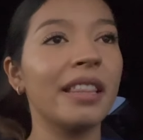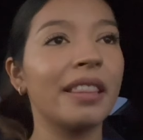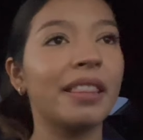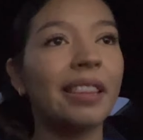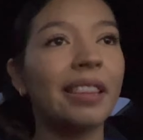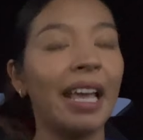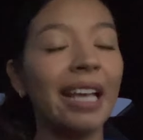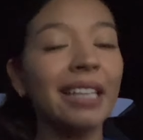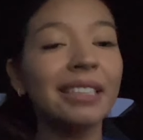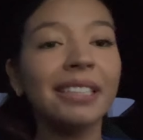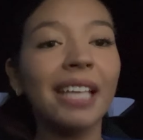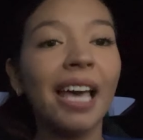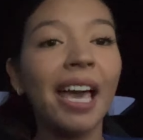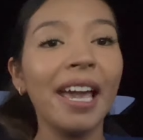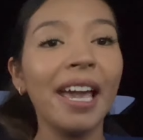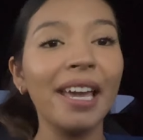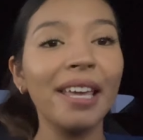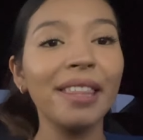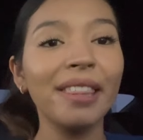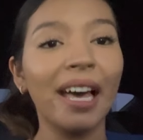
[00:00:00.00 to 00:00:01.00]
they
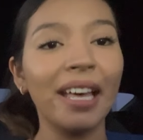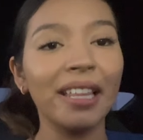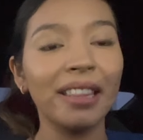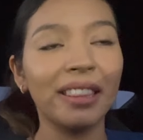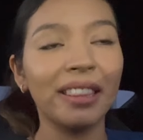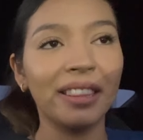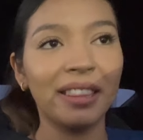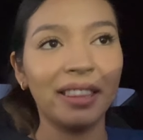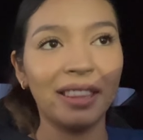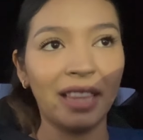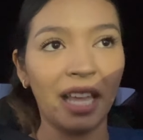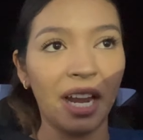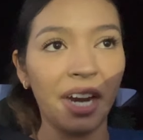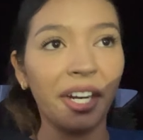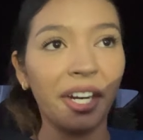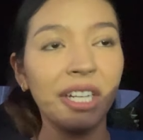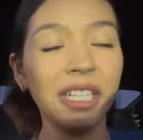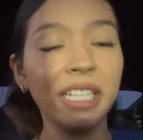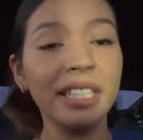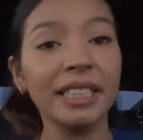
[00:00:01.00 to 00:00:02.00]
say that they're
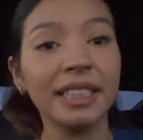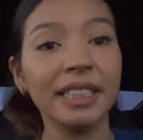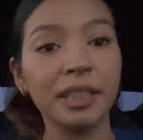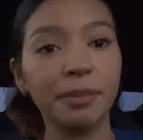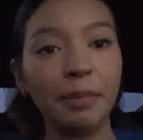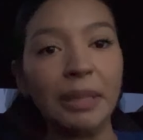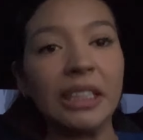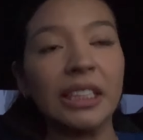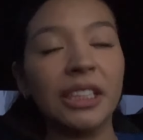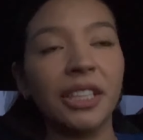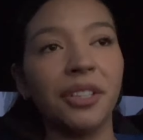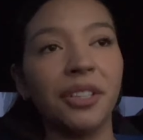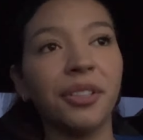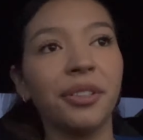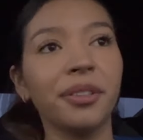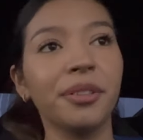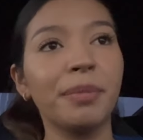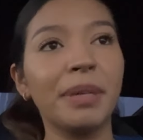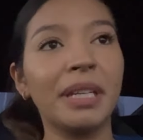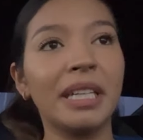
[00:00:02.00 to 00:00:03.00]
gonna dismiss
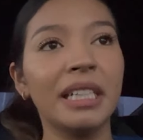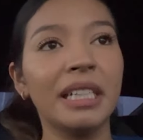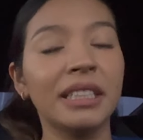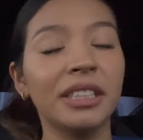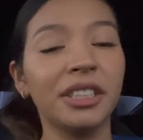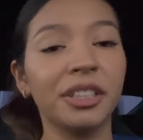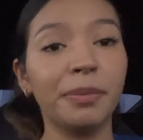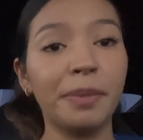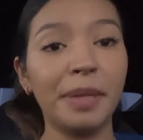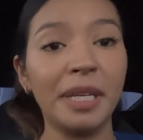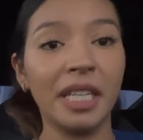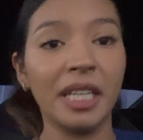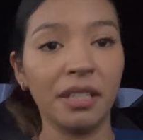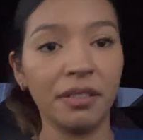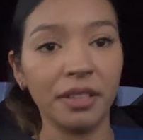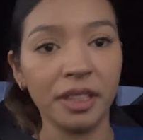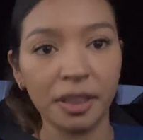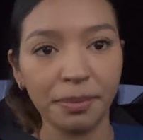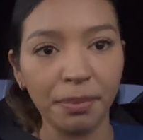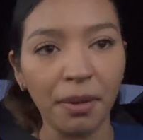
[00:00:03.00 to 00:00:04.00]
you because you're being
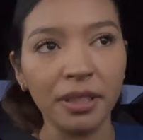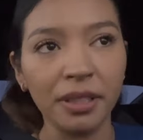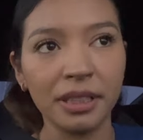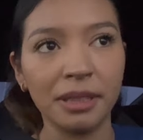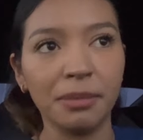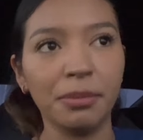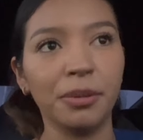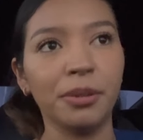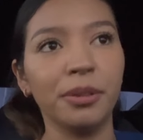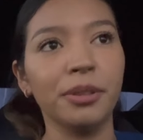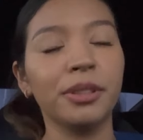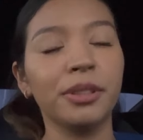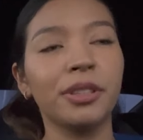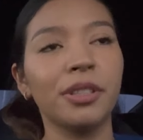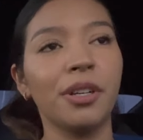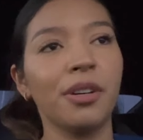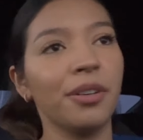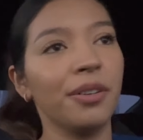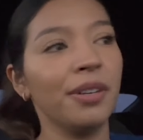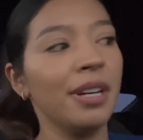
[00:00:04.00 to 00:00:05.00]
irresponsible.
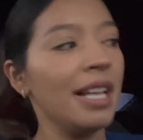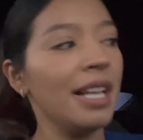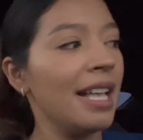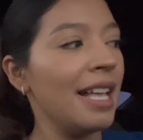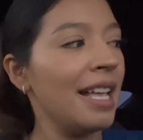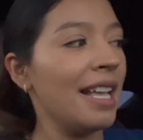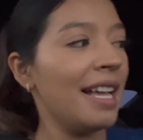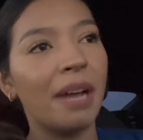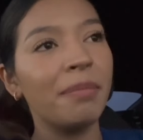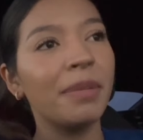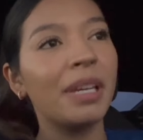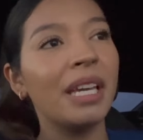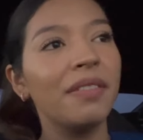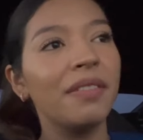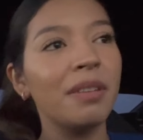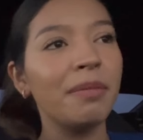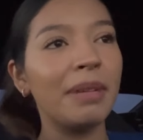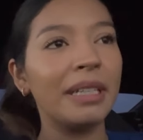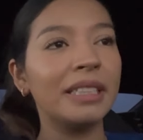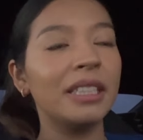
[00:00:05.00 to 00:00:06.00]
So I'm
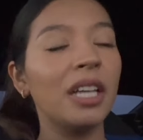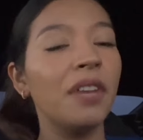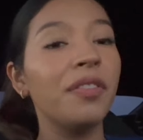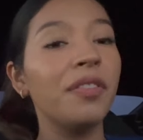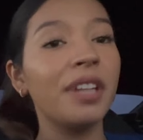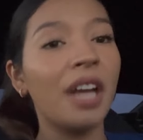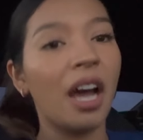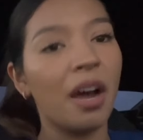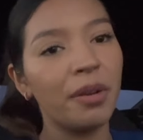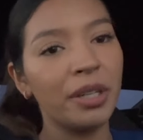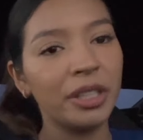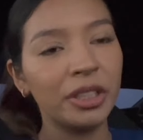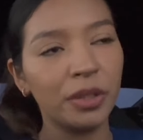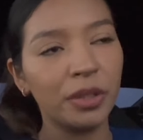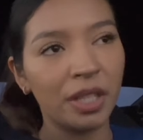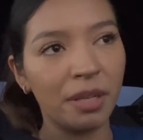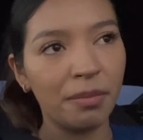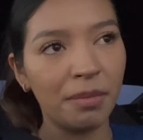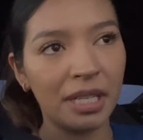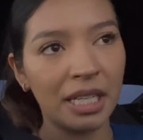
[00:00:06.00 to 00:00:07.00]
giving myself an hour and
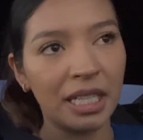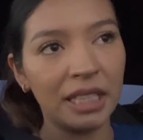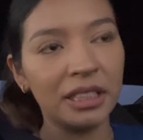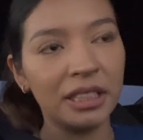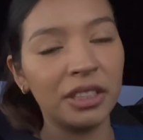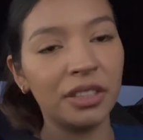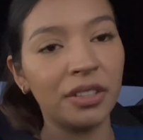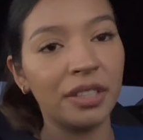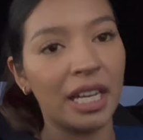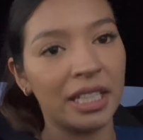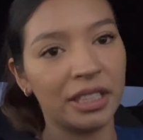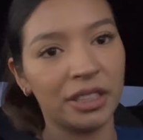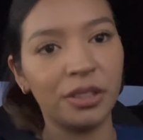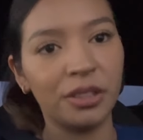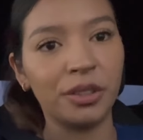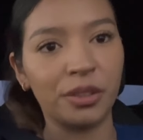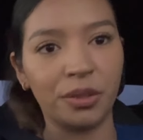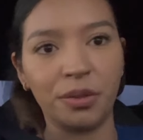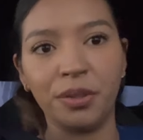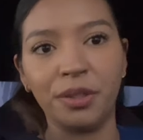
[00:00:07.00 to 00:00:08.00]
20 minutes to get to
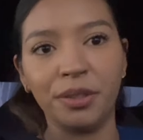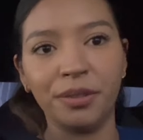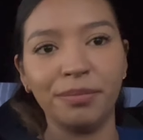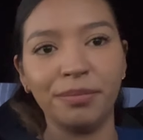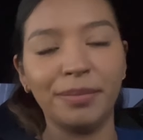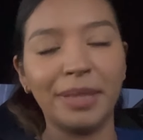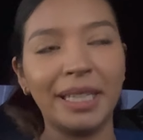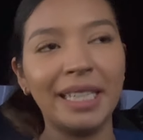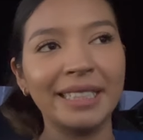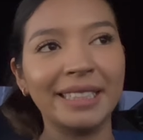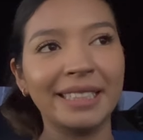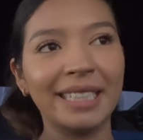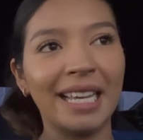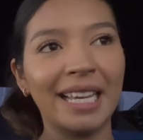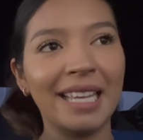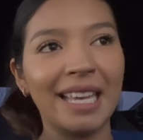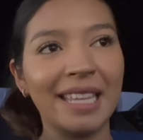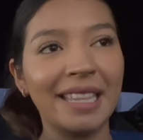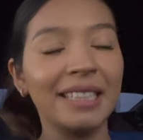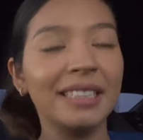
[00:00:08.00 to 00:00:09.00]
school because
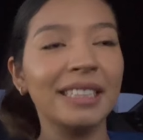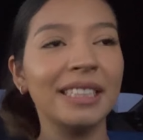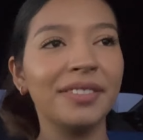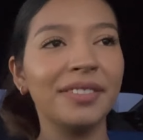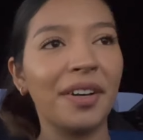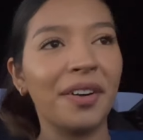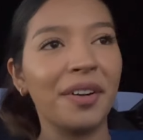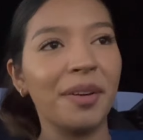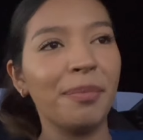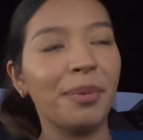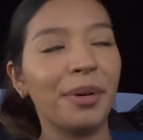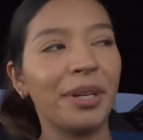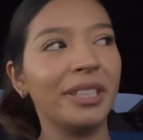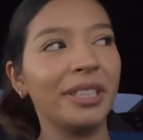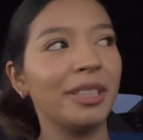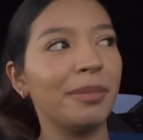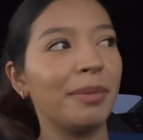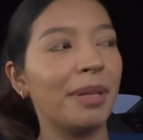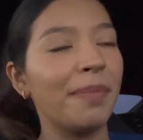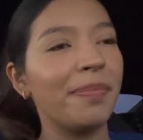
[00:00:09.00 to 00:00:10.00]
this is very important
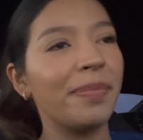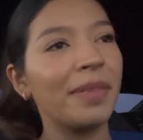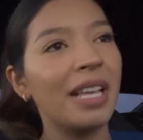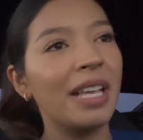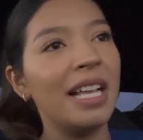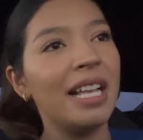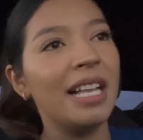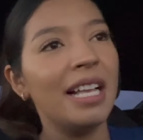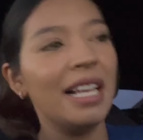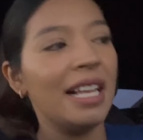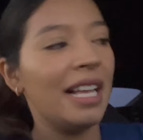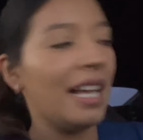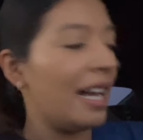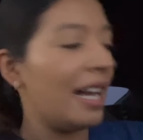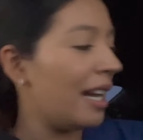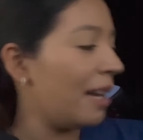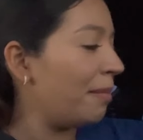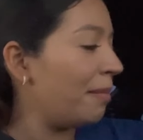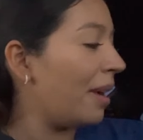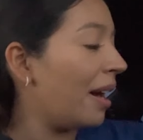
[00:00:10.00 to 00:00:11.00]
to me.
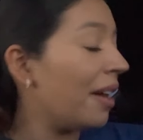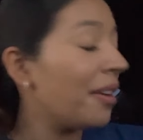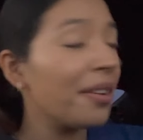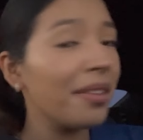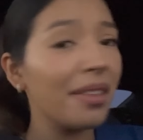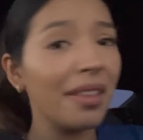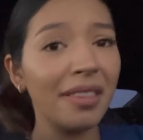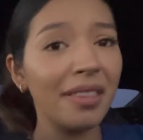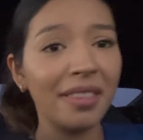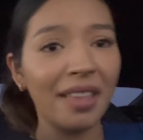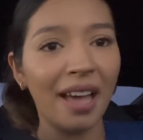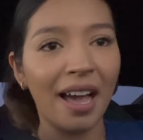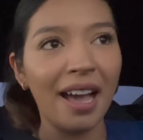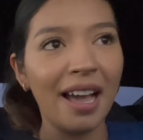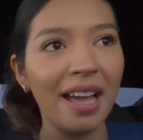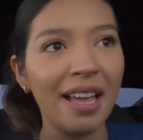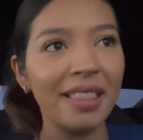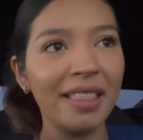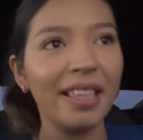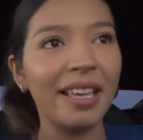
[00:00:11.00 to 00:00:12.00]
Um, other than
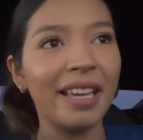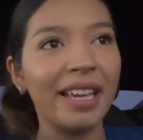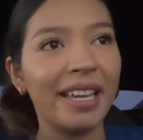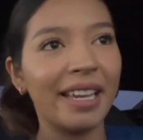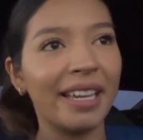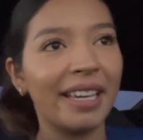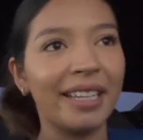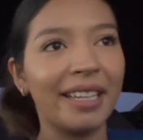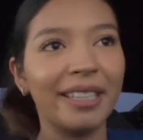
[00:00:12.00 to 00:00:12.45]
that, like